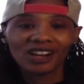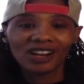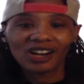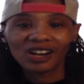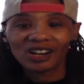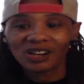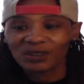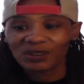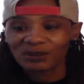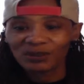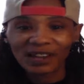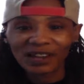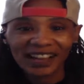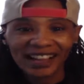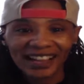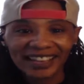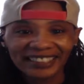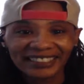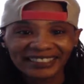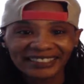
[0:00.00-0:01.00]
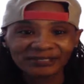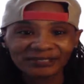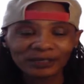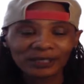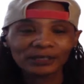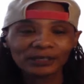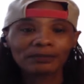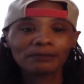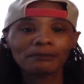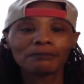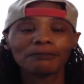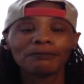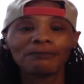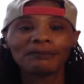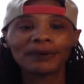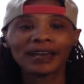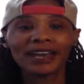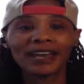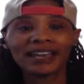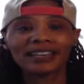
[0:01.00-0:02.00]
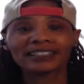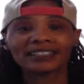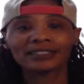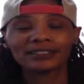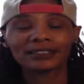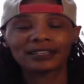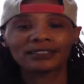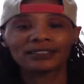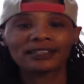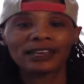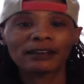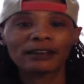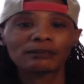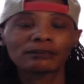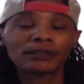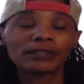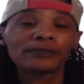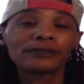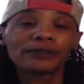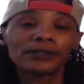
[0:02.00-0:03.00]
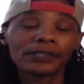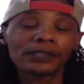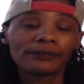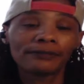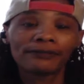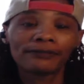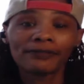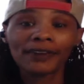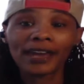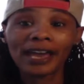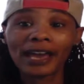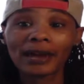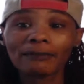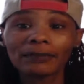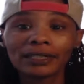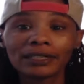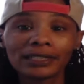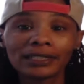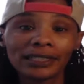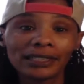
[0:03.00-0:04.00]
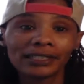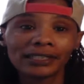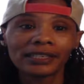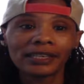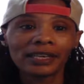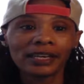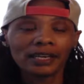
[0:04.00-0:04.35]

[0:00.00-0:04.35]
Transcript: All right, welcome back. It's our time to be free family.